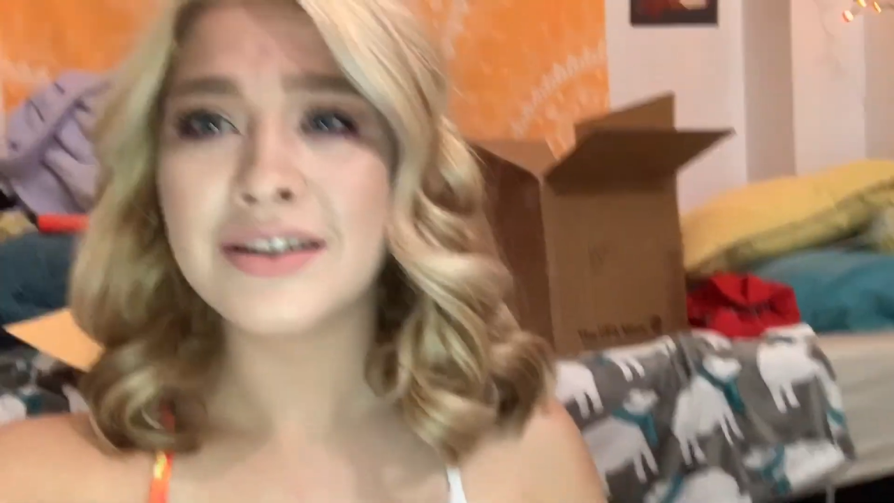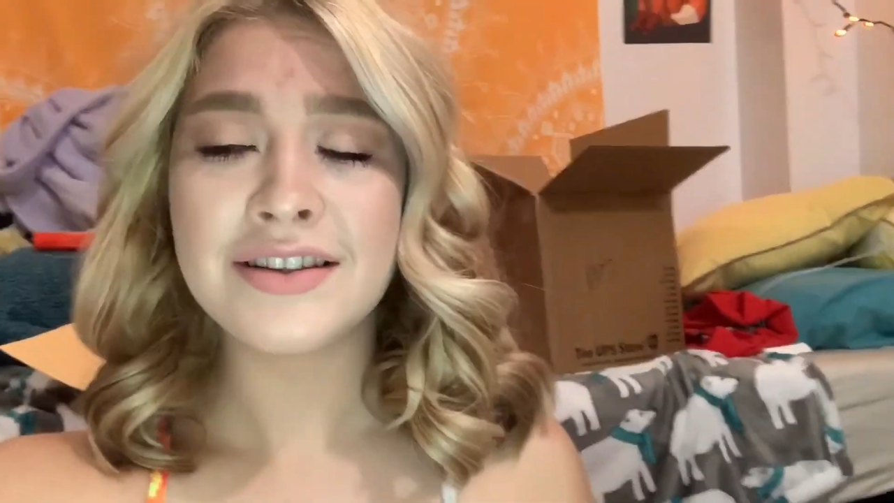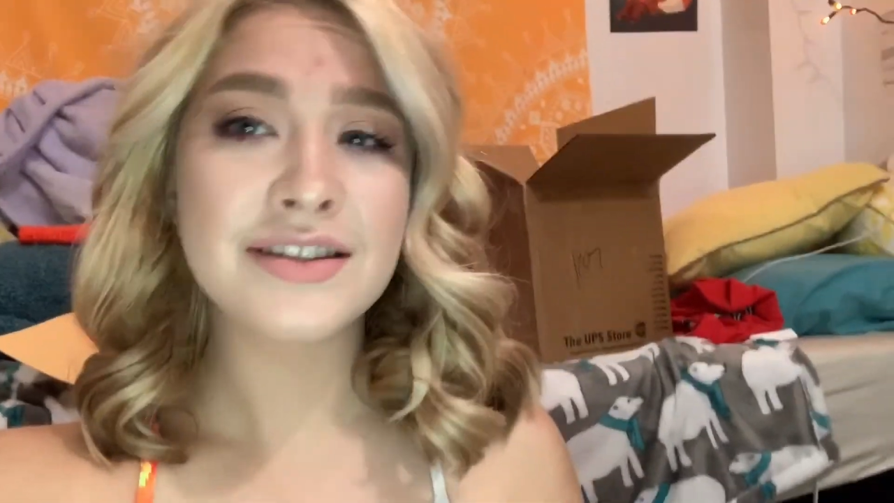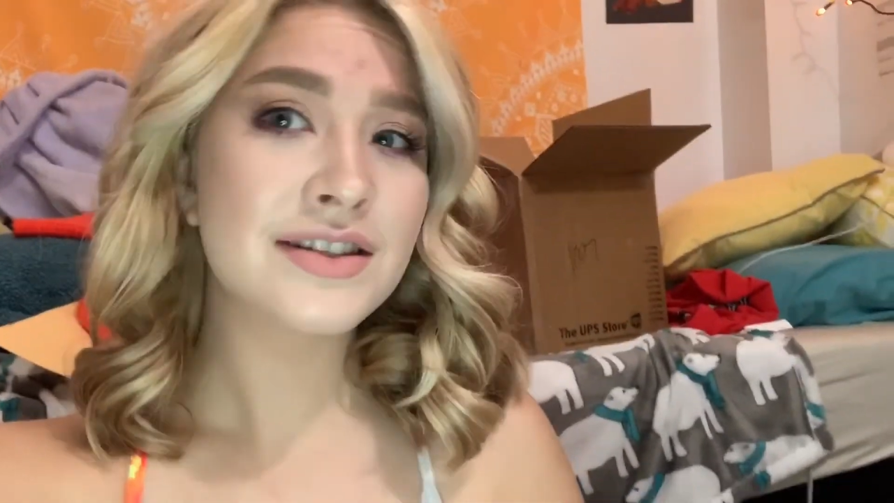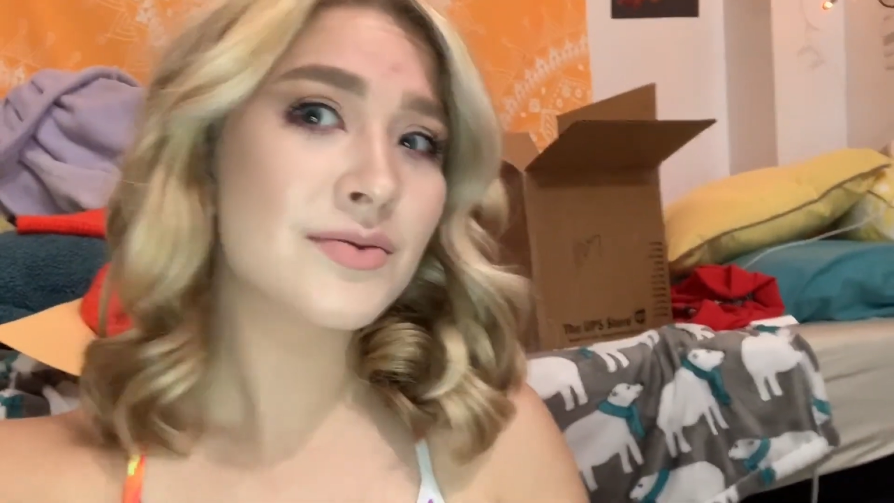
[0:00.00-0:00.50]

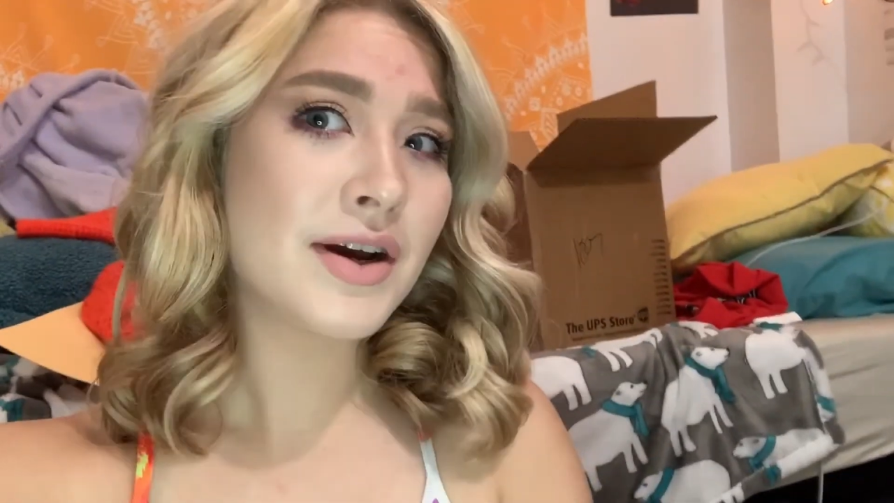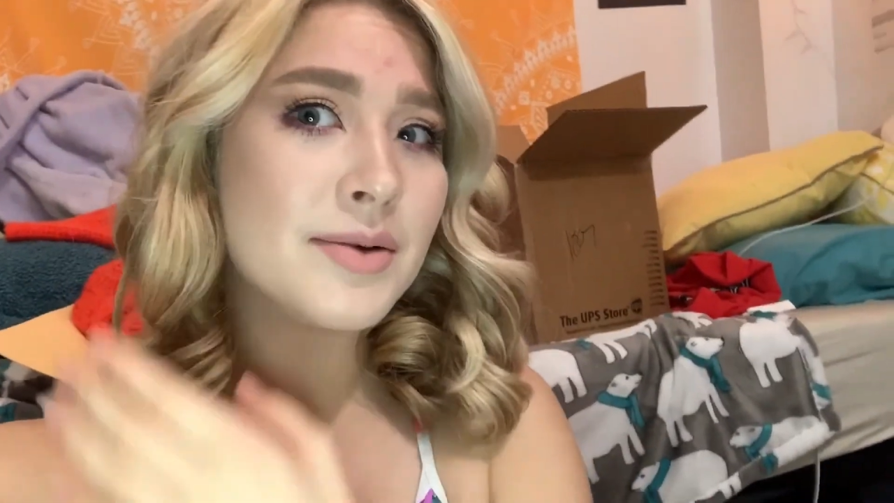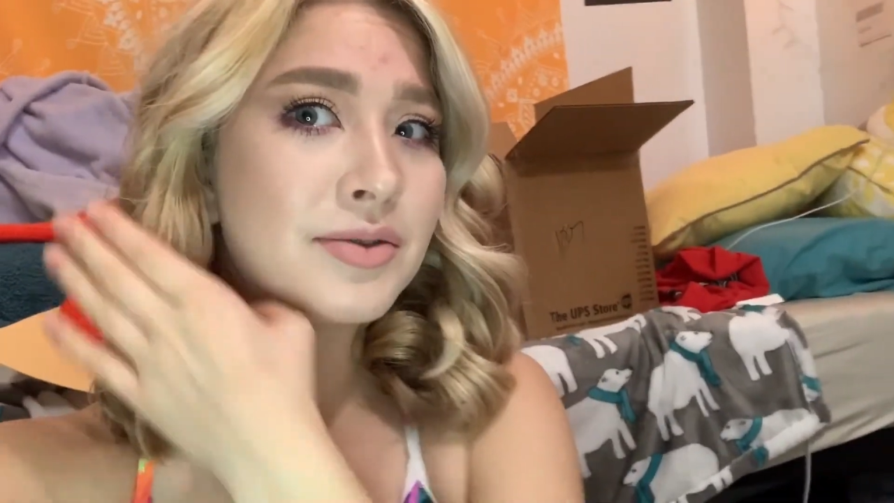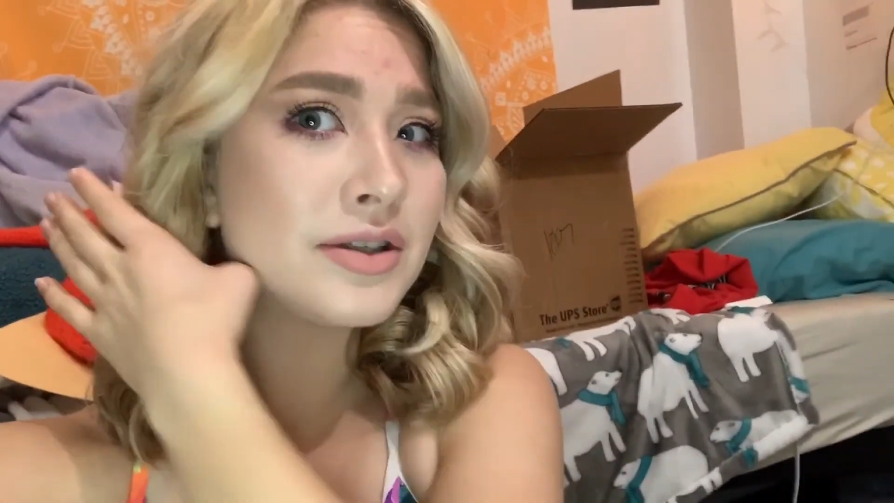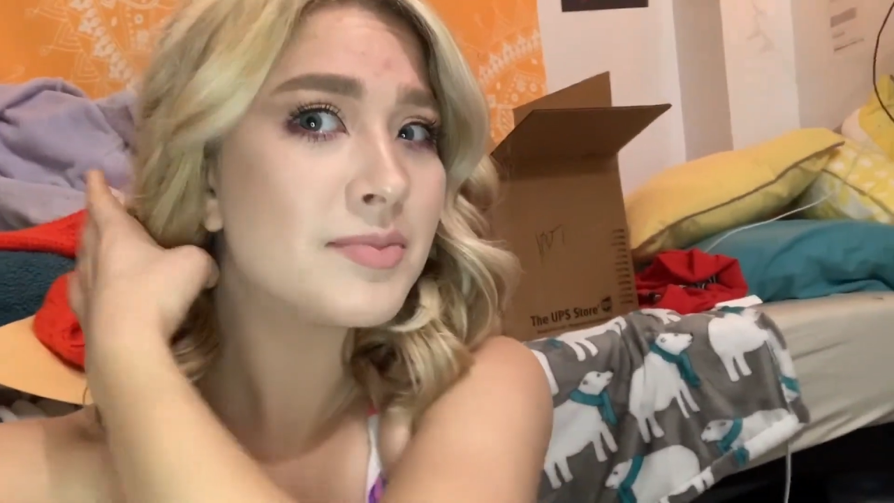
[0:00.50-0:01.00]
This is why I
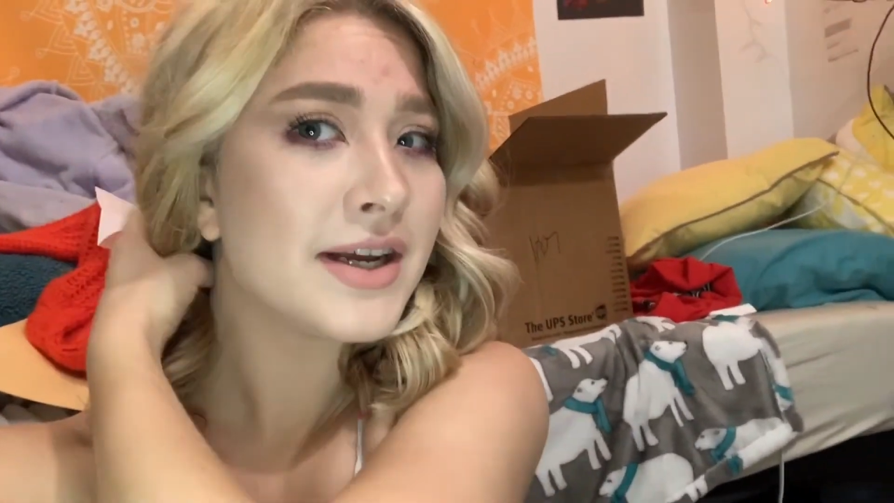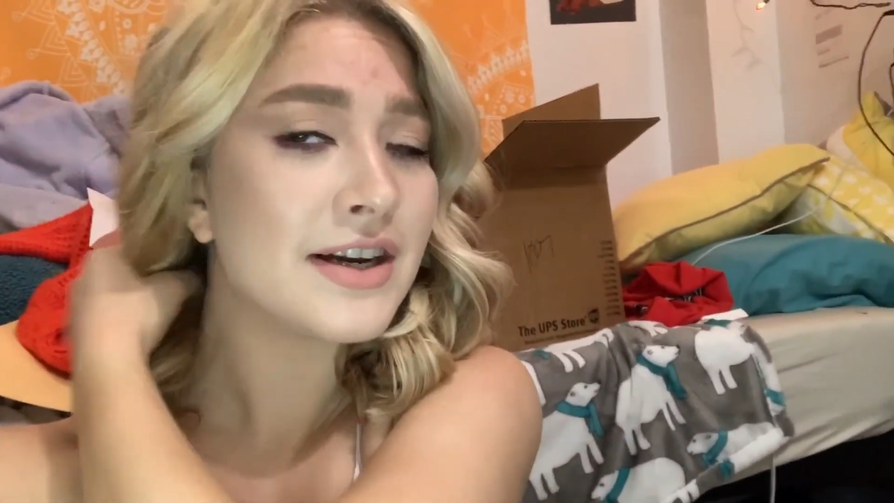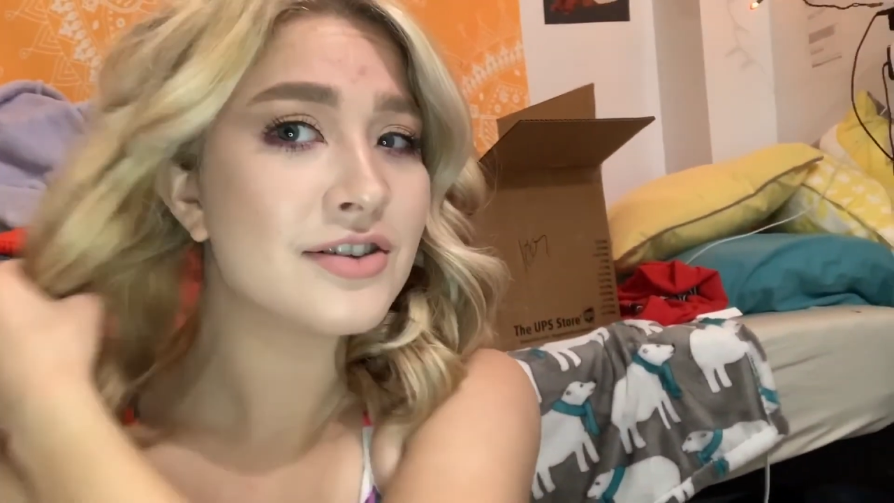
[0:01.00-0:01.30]
bleach my hair